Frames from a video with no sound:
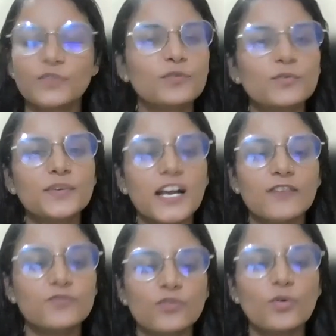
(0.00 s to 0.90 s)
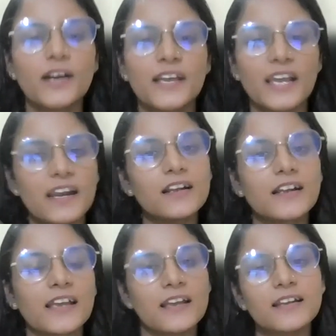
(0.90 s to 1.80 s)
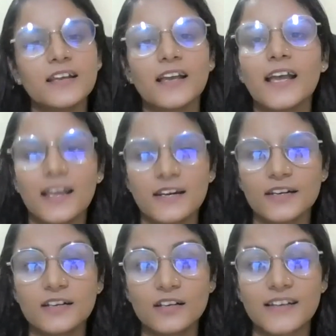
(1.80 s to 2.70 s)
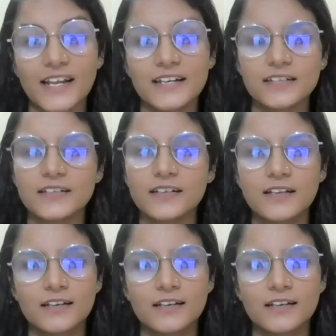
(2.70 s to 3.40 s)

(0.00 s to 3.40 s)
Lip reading: you don't have to go again and again and write it.